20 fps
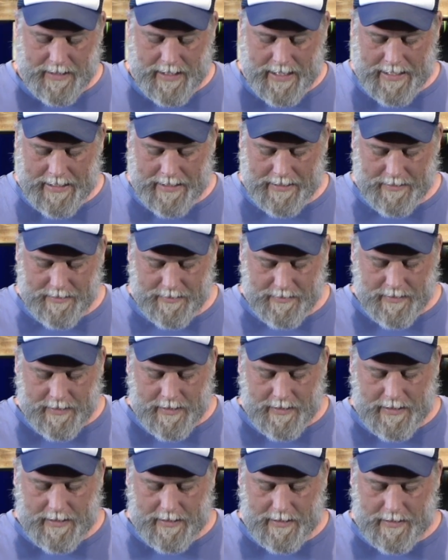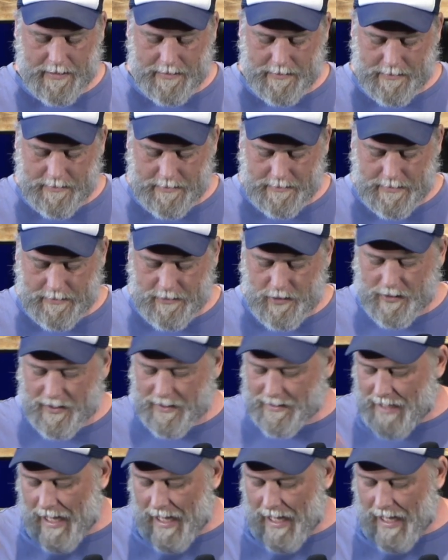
Uh, you can